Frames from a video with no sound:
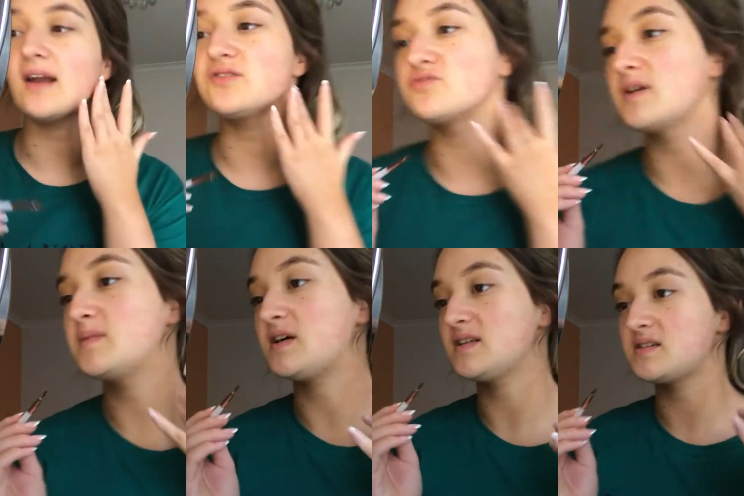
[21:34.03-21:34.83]
had a dream
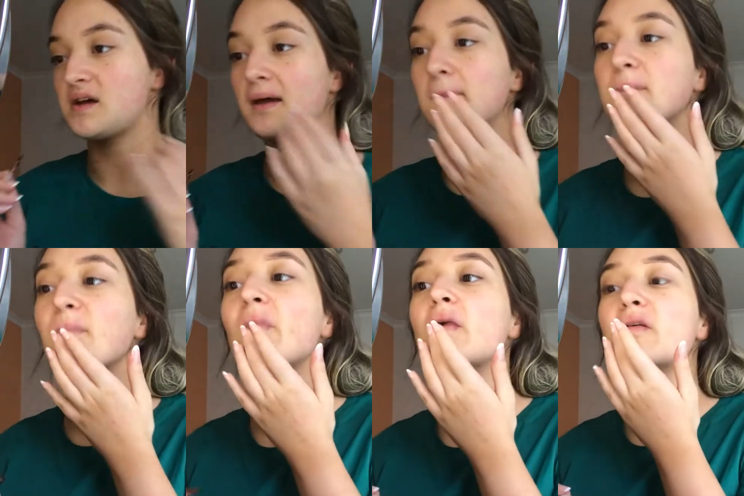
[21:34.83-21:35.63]
last night.
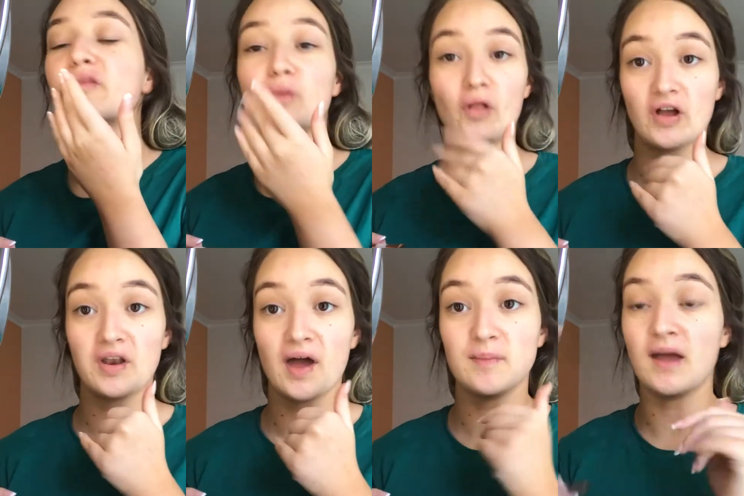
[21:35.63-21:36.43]
It's more like a
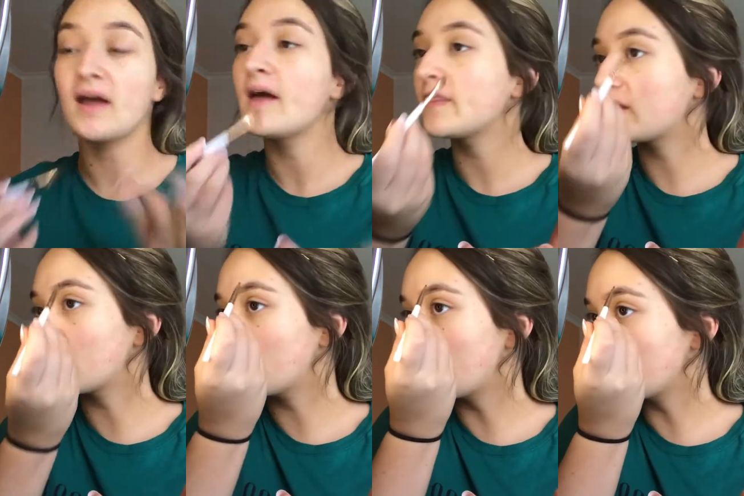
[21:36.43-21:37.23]
nightmare that I
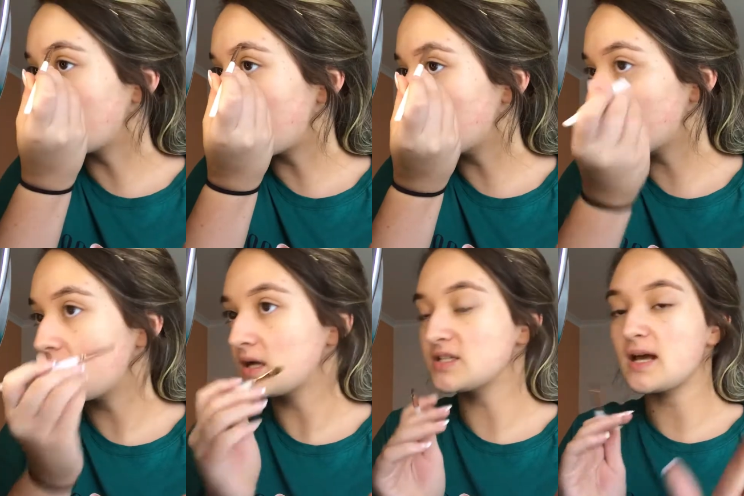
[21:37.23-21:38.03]
woke up and
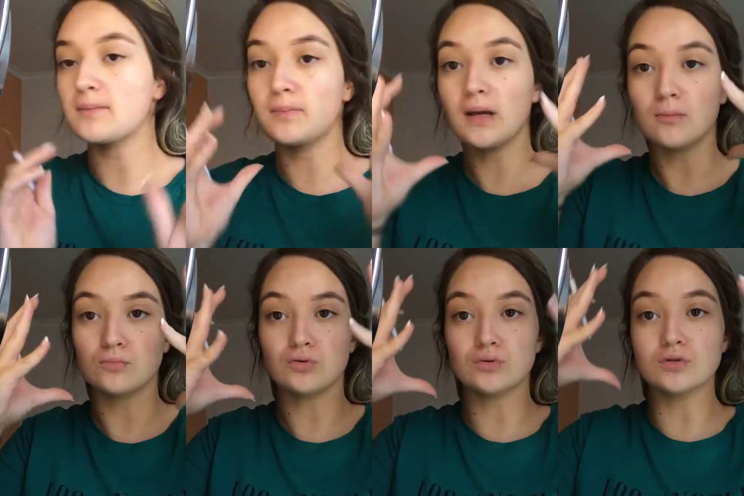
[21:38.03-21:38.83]
I just had
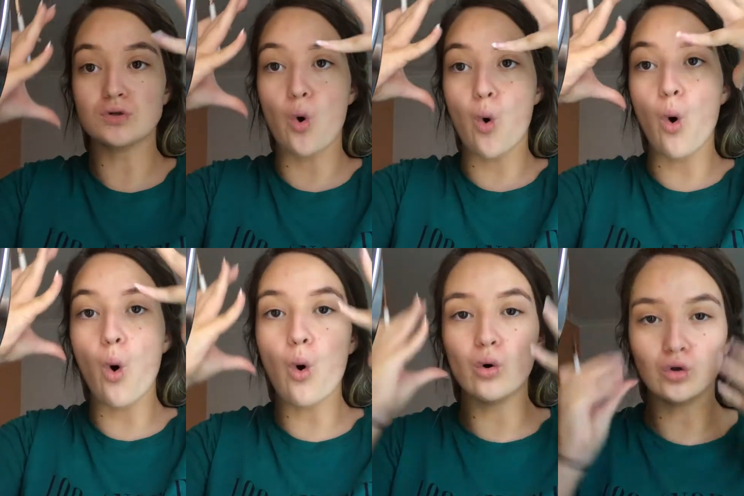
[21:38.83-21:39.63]
pimples
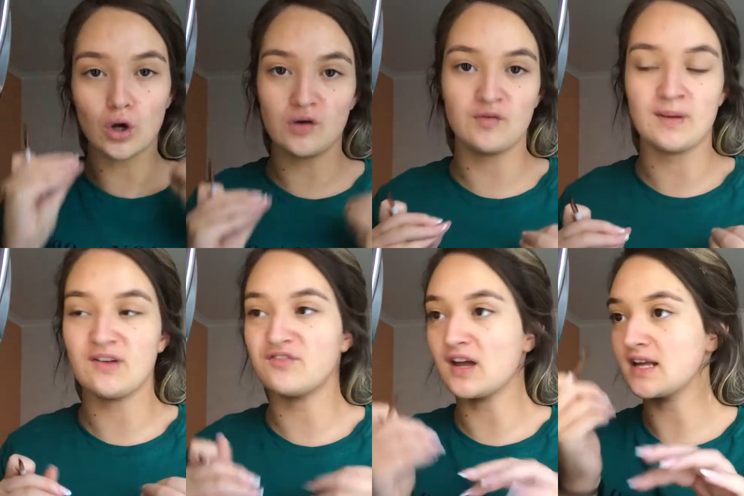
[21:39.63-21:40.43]
all over my
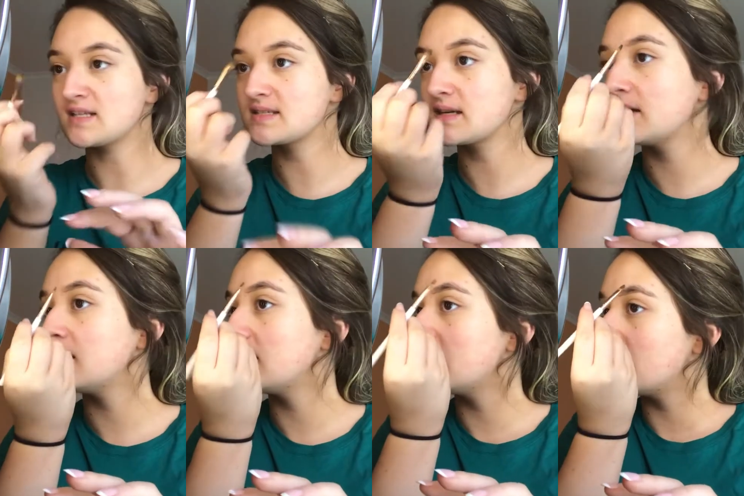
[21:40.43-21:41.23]
face.
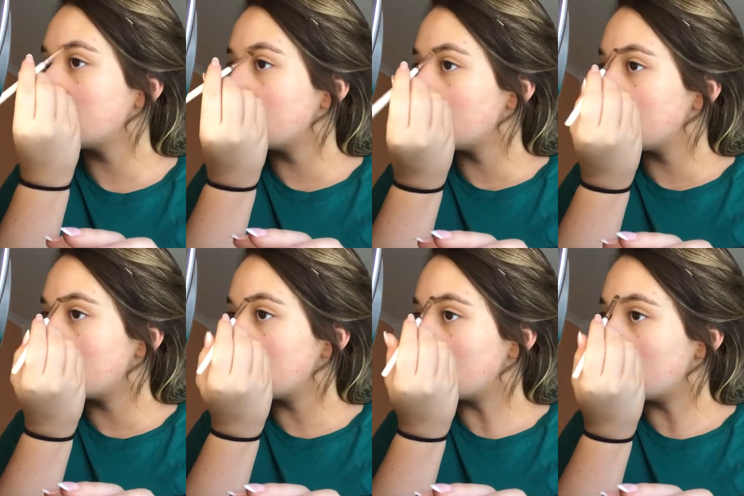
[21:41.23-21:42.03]

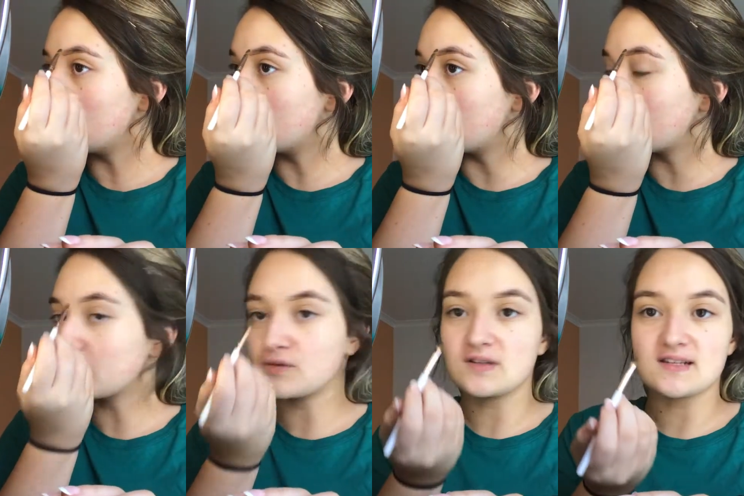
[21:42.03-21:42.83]
And I
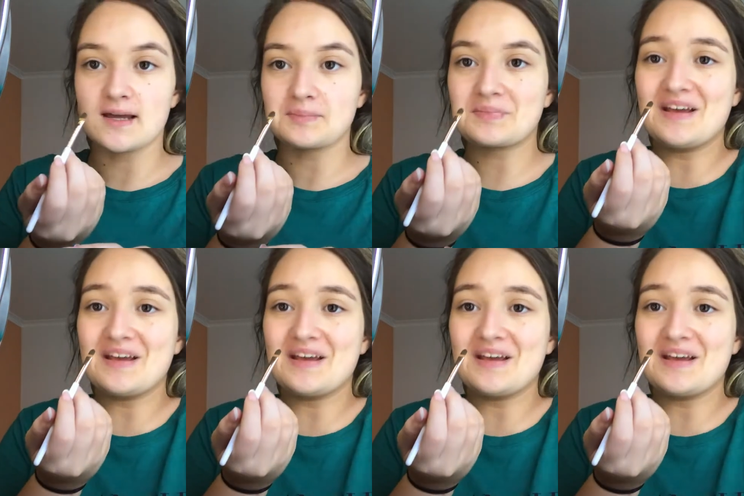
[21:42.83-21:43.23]
was really sad.